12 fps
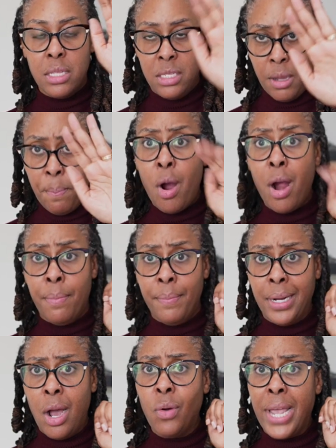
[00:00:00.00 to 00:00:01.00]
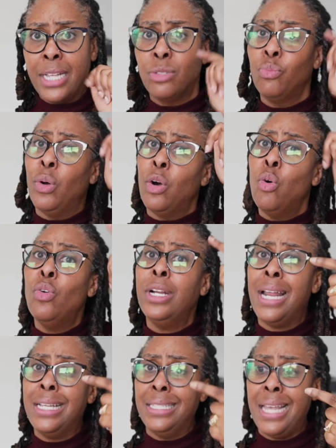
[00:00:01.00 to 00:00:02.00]
Department. Okay, so well, who
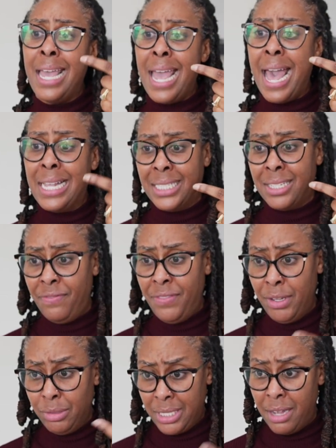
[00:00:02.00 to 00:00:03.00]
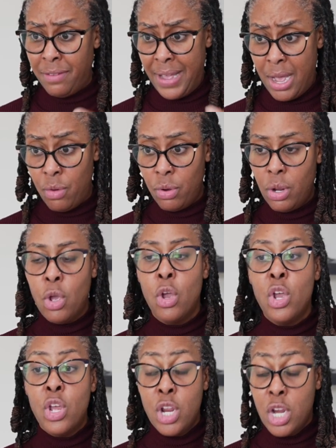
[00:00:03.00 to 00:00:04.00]
did they say has to fill stuff out?
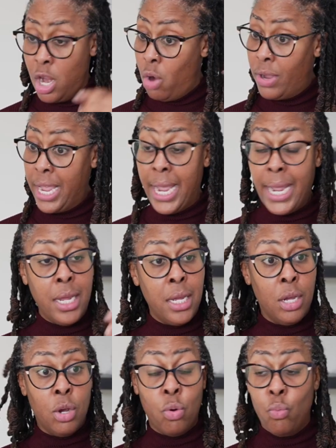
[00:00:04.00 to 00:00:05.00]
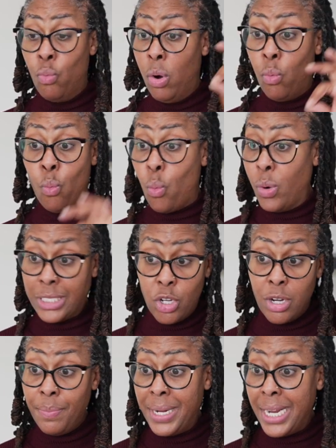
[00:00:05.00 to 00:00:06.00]
Okay. Well, what's
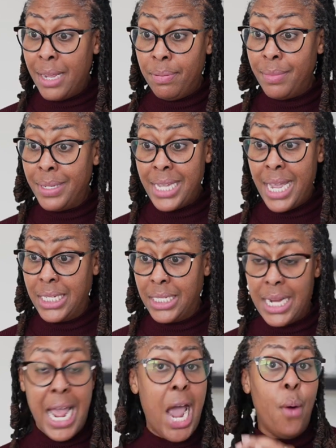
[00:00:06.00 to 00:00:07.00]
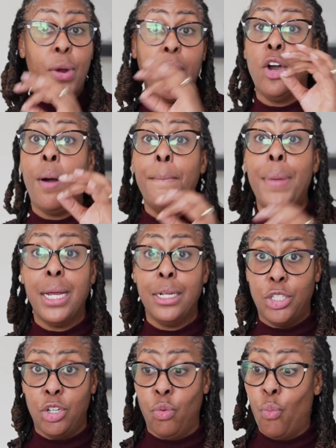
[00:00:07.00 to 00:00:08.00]
going to be the implementation? How are they going to
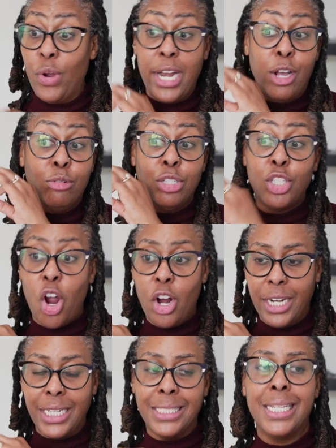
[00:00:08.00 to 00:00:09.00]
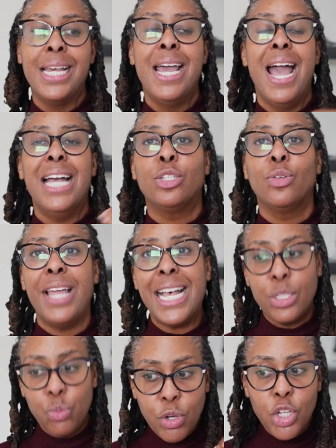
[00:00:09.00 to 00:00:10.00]
monitor? When they going to start this? And so
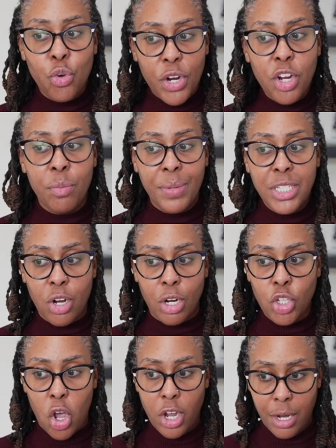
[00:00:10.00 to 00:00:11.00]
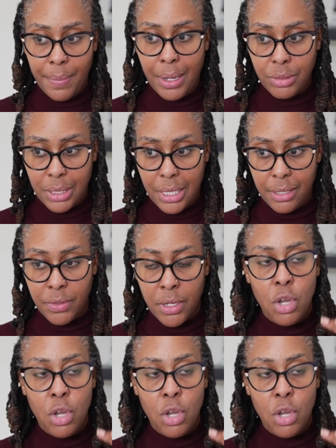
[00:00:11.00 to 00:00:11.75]
that's when you'll hear me start talking about stuff.